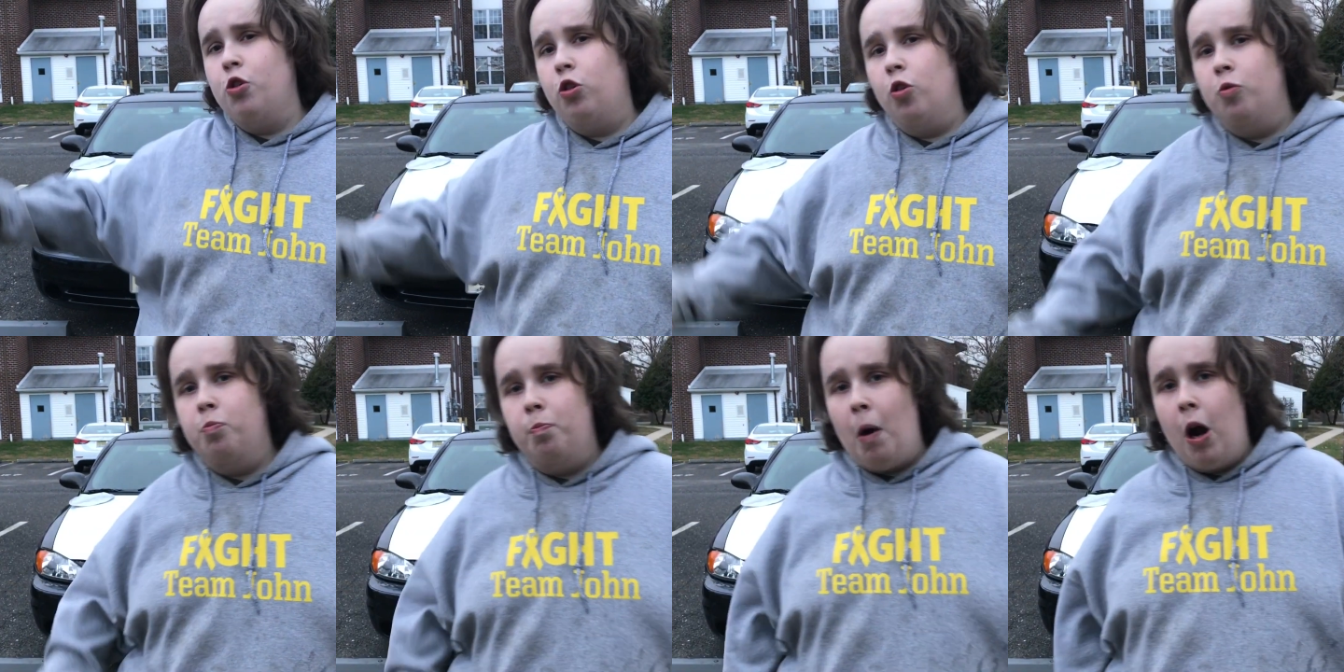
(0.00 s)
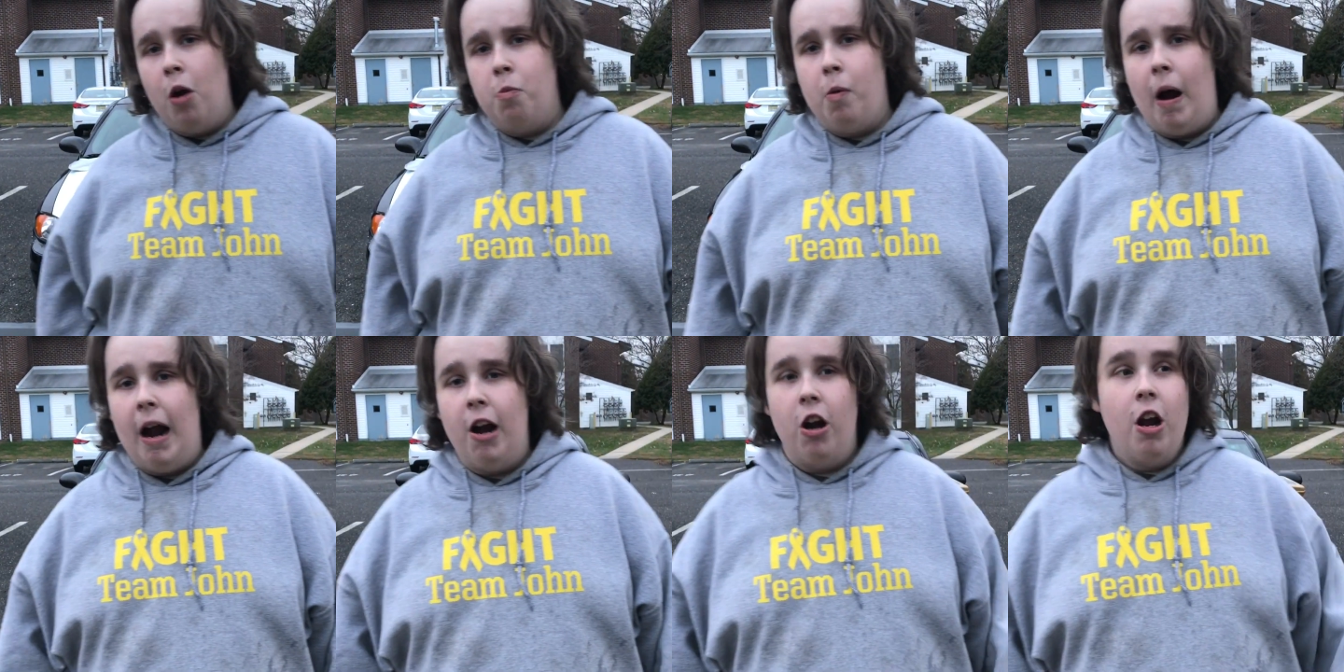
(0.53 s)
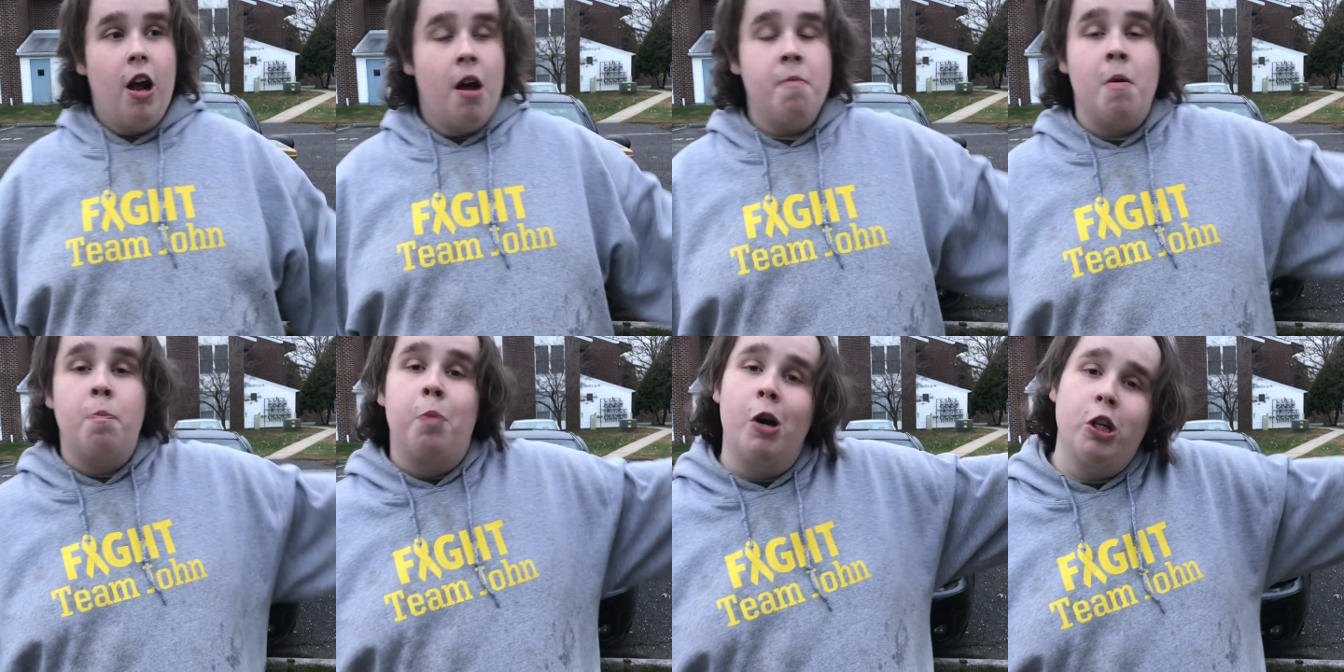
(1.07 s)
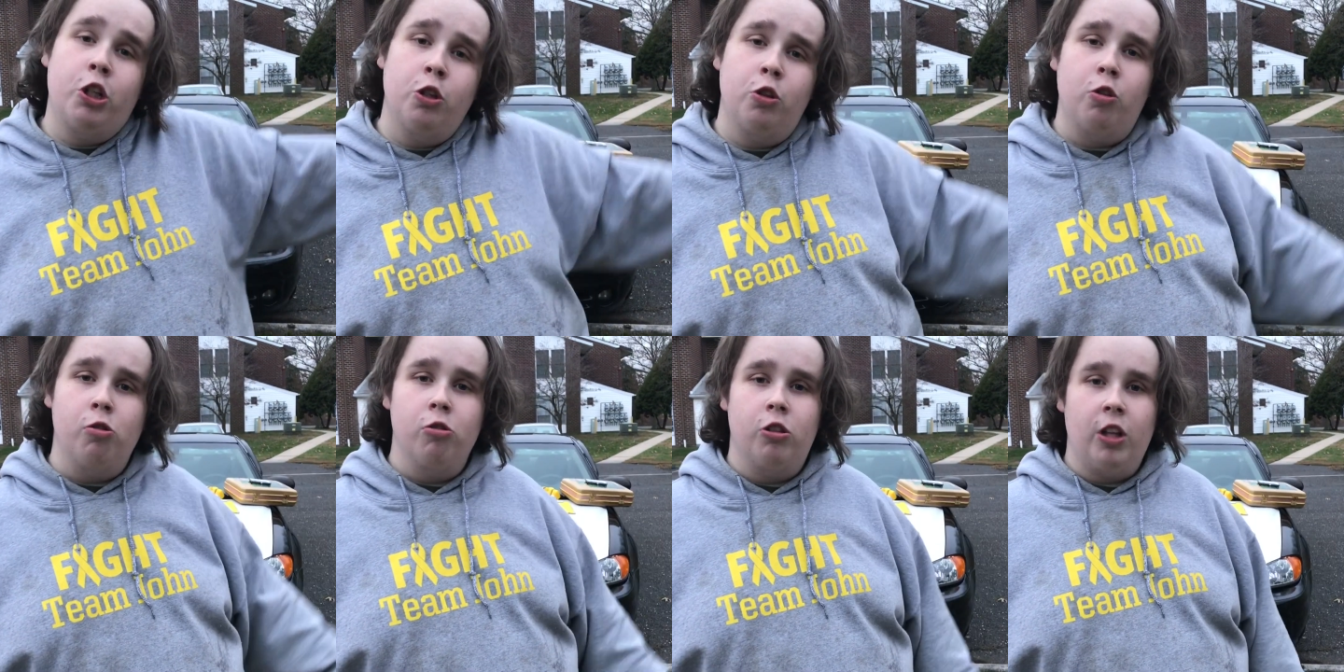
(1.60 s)
you through barbed wire. I'm gonna put you
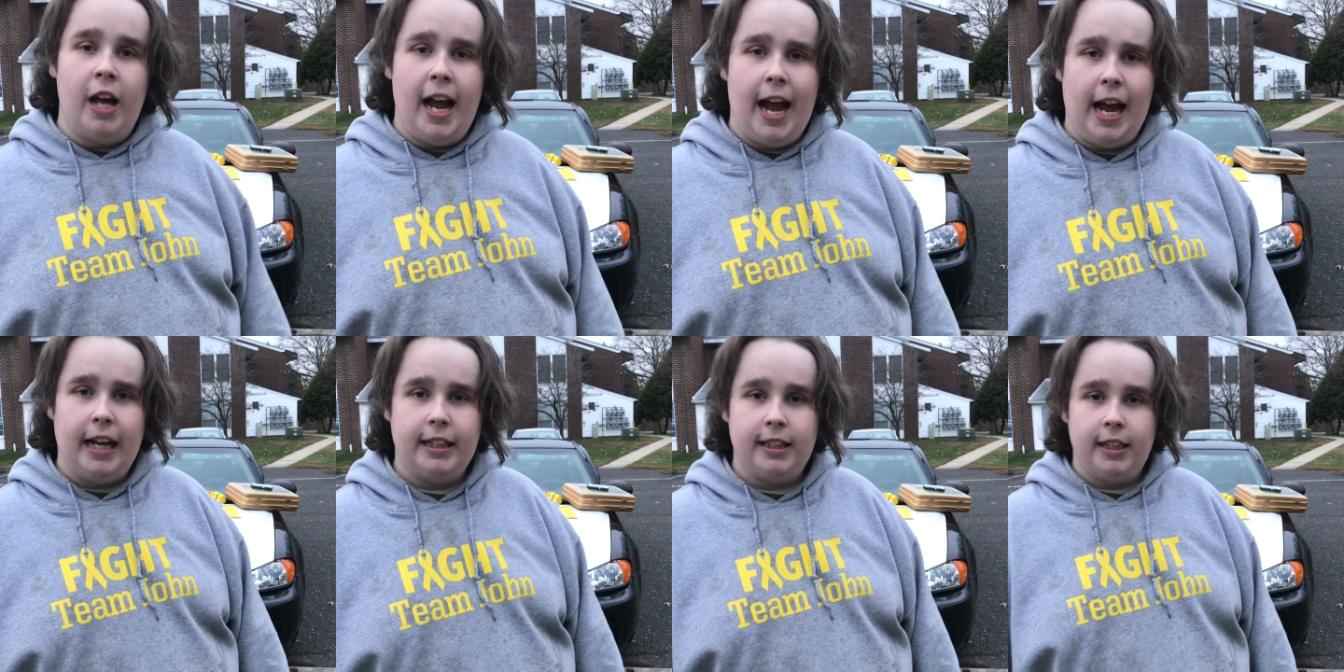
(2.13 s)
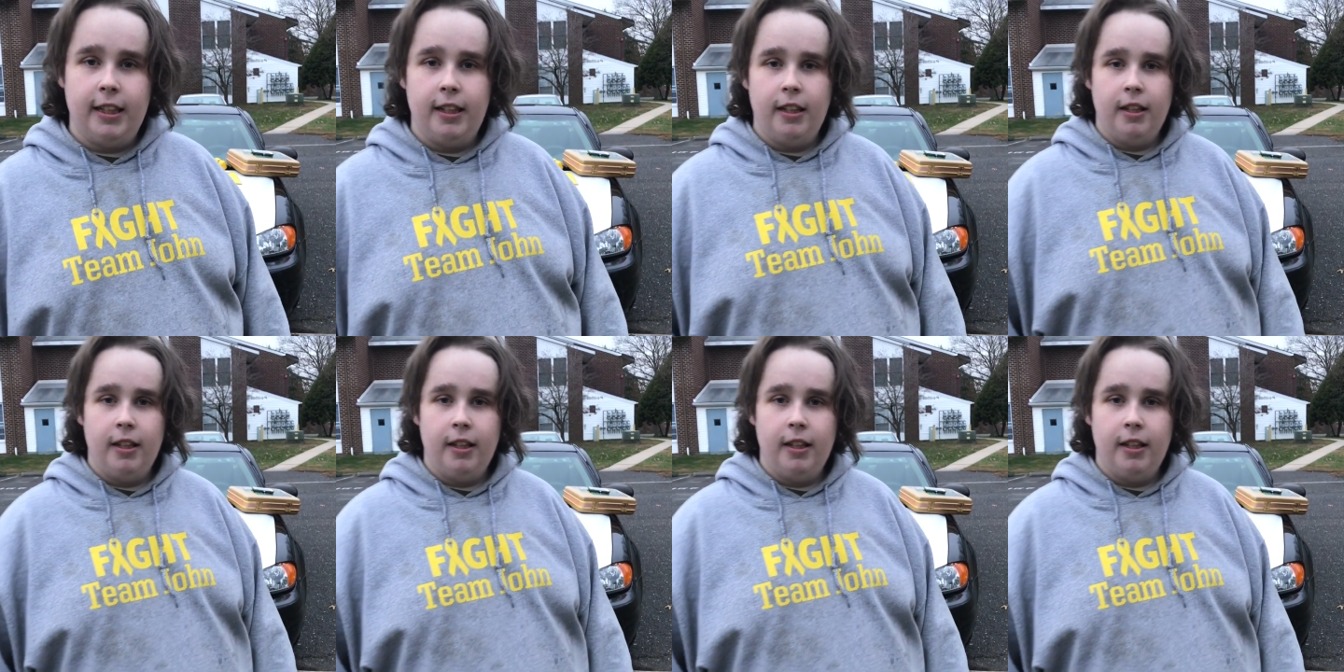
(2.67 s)
through glass.